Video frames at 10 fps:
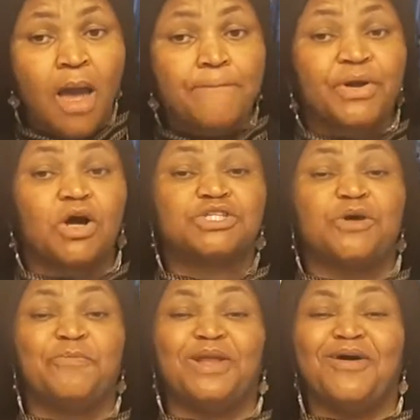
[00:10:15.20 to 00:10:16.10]
because you
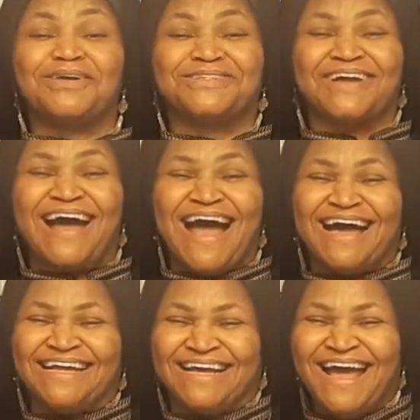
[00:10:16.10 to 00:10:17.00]
belong to
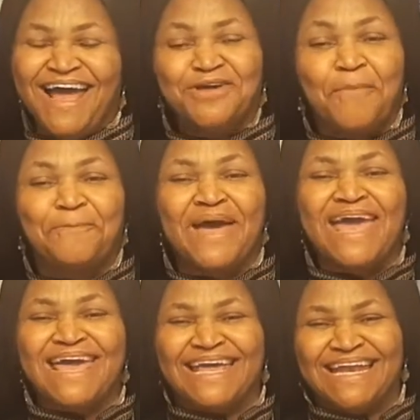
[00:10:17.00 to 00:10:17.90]
God. Your
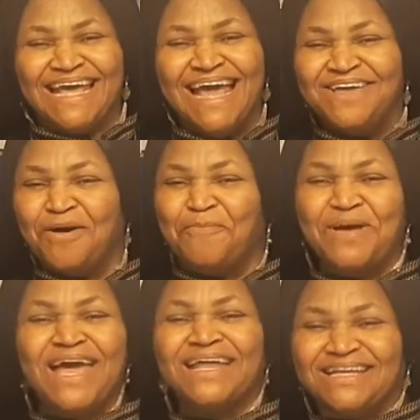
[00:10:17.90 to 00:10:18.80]
pain, your
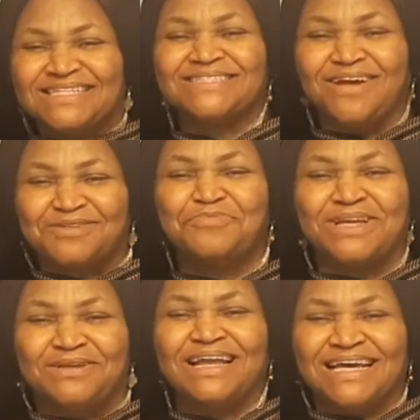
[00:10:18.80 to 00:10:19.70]
pain is not
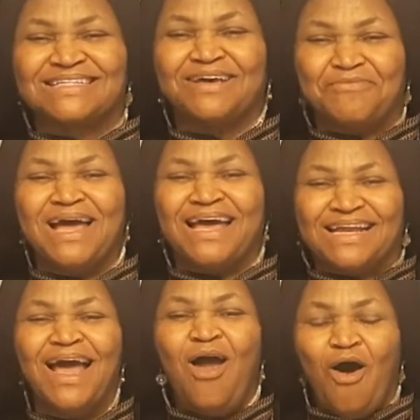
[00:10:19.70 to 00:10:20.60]
meaningless. Amen.
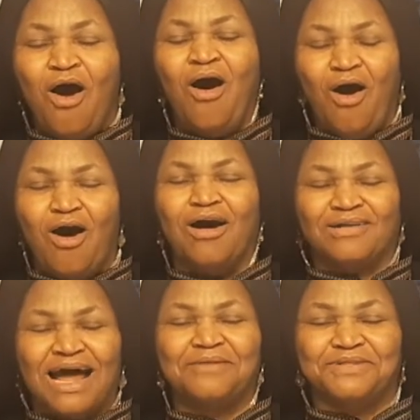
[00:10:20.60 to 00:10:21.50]
Amen. Oh,
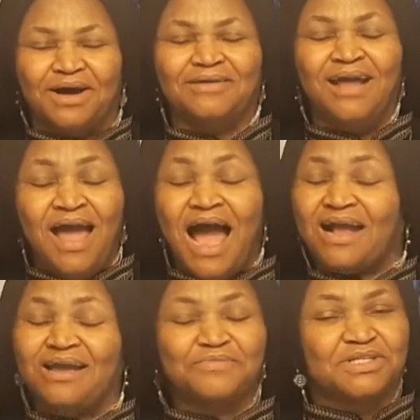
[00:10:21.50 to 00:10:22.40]
well
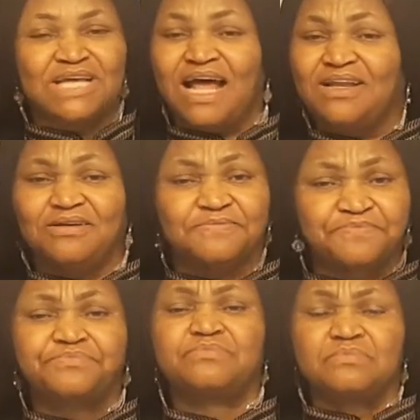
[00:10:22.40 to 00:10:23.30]
I tell you,
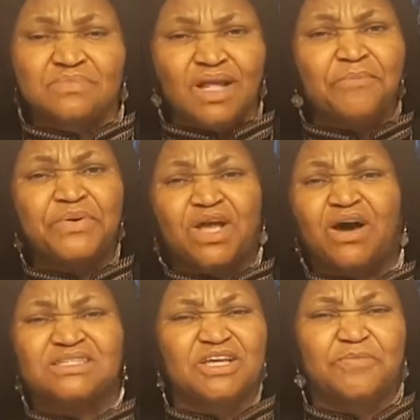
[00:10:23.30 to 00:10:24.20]

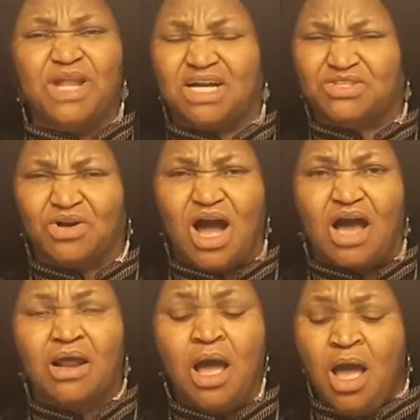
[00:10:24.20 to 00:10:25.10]
because you belong to
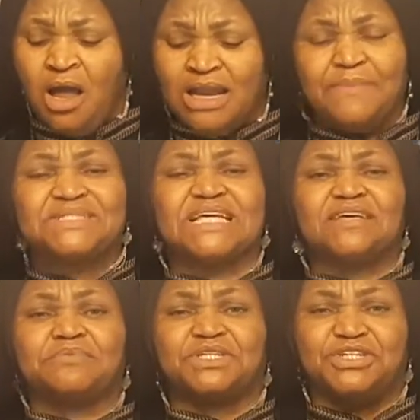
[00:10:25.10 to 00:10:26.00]
God. Let me say
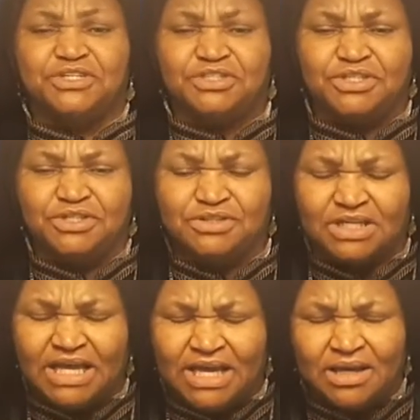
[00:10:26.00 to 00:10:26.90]
something to you
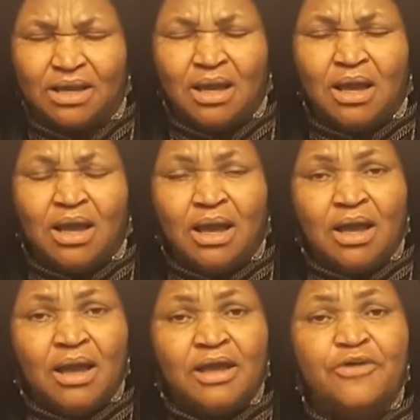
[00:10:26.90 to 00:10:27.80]
today.
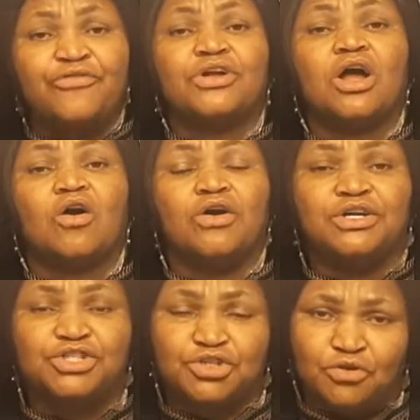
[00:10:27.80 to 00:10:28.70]
If you're not
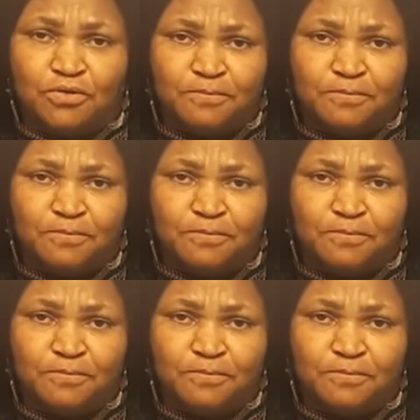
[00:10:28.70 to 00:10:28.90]
going through,